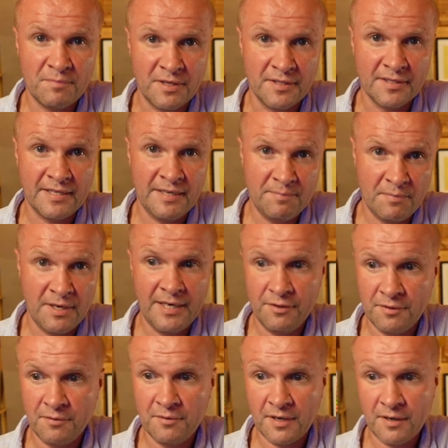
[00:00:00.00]
month in my
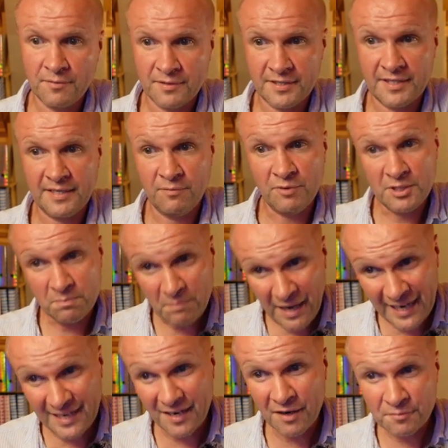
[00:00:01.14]
local currency, which
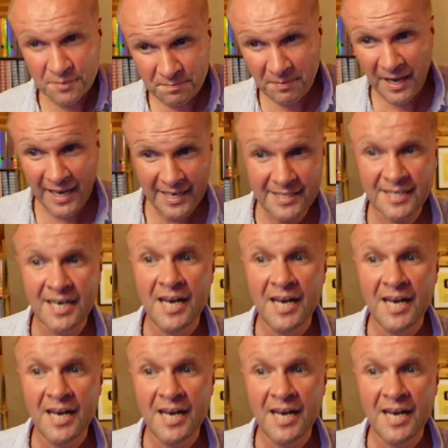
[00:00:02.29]
meant I was paid